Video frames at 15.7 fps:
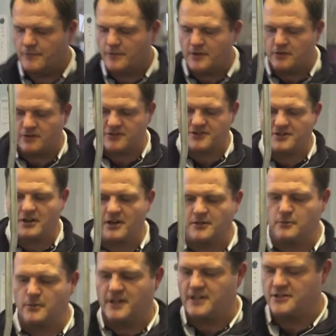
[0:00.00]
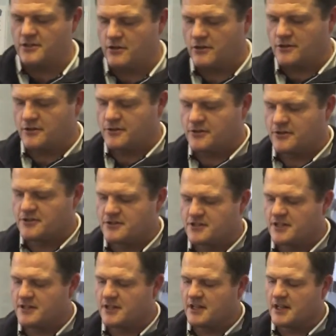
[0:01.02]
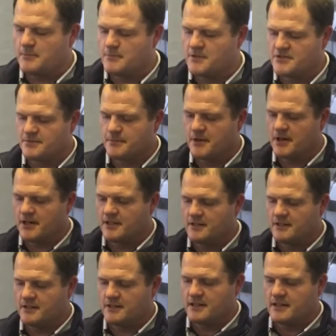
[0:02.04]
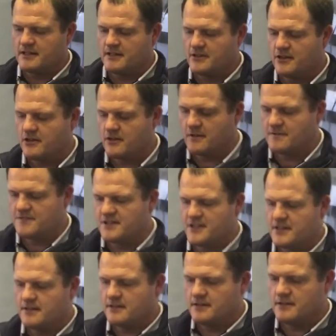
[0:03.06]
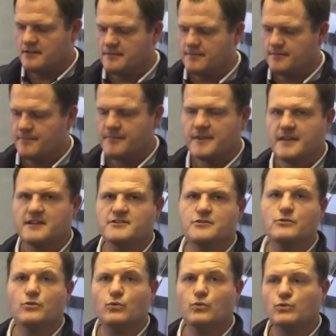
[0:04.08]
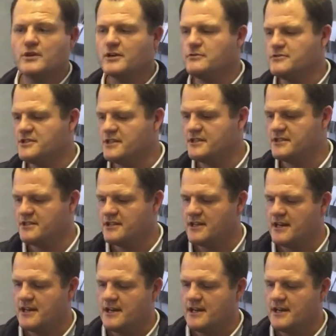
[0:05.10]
If we look sideways on, you can see in the lumbar spine it curves in, that's a lordosis.